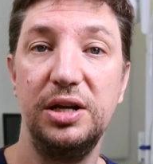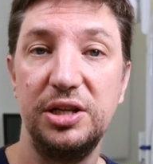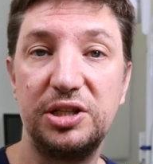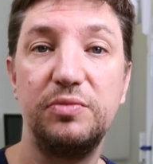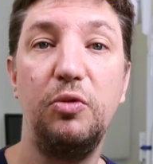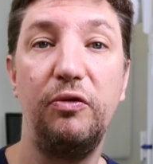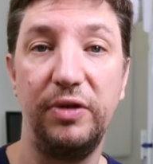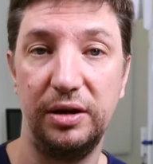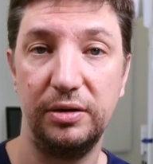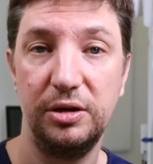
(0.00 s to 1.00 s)
is
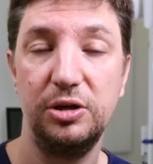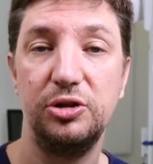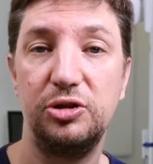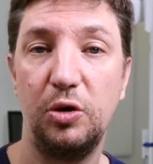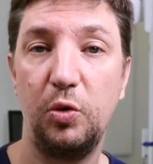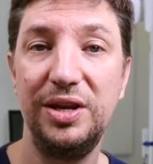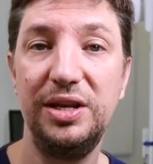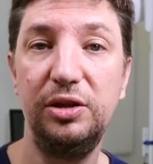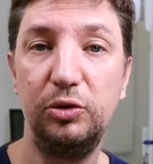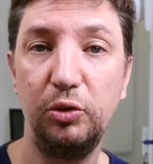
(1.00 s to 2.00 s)
moving. So we
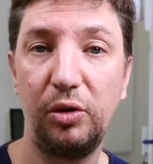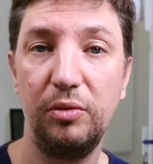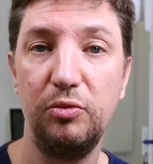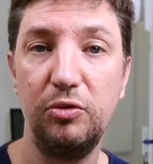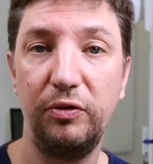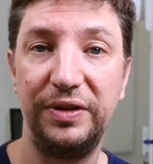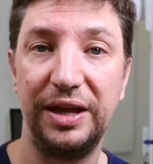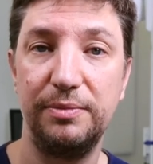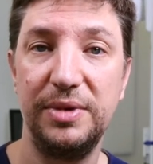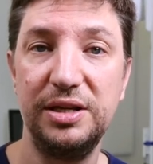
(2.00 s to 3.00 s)
need to remove
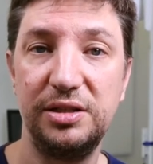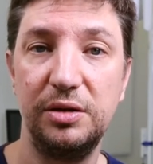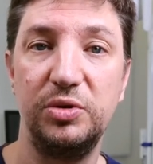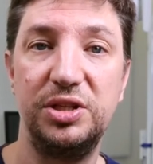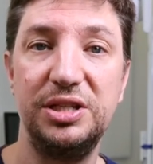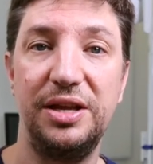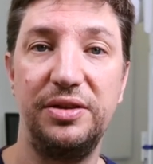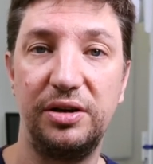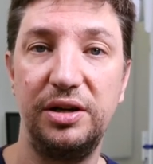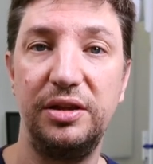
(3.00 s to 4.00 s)
that muscle which is
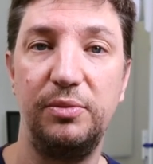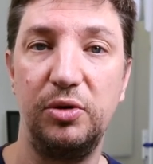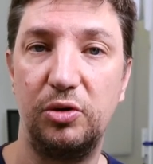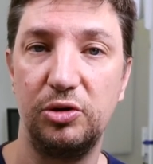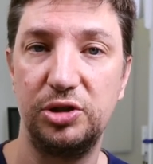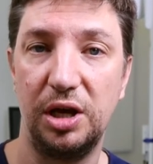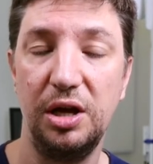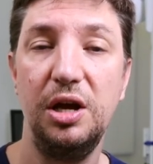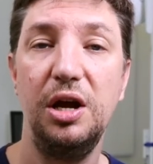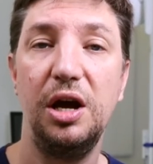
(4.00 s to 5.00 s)
underneath the mucosa.